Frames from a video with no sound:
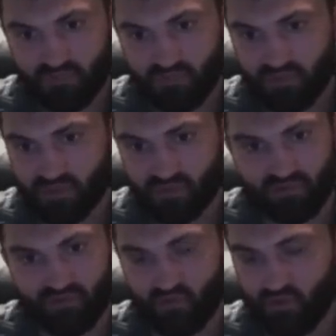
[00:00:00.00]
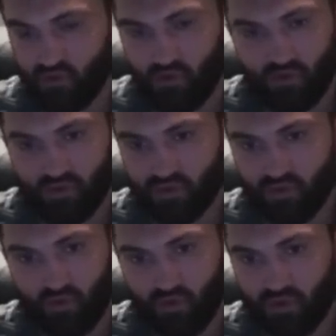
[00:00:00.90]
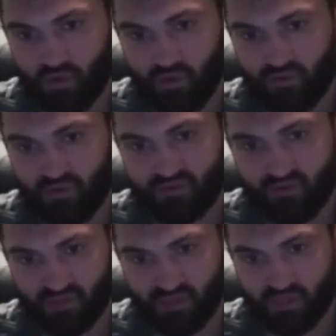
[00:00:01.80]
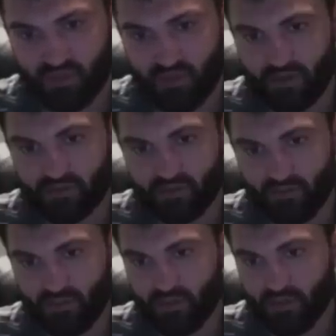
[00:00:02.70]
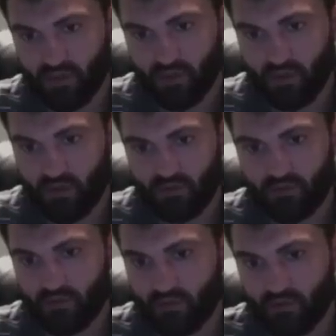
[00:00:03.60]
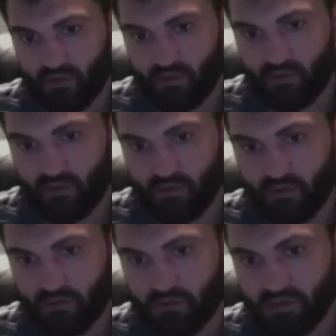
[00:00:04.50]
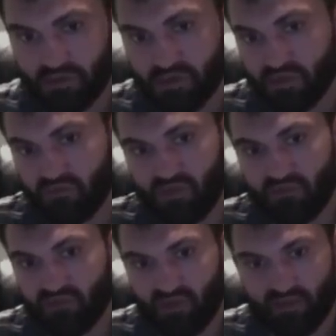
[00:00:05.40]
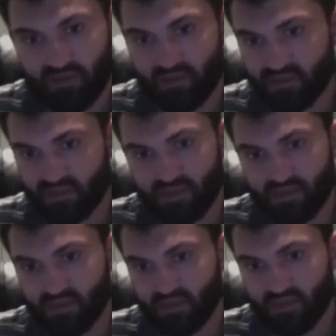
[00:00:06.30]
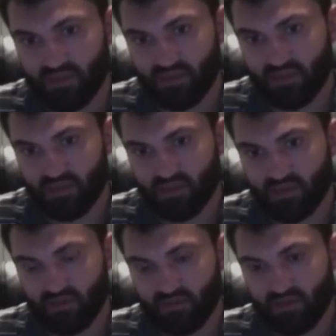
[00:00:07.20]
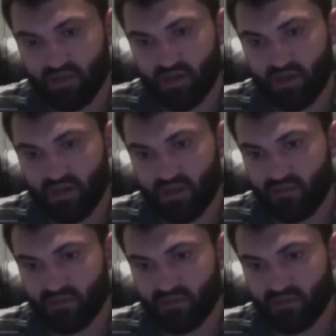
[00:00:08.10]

he always was nice to me, and he's a great fighter. He's a good guy, and I wish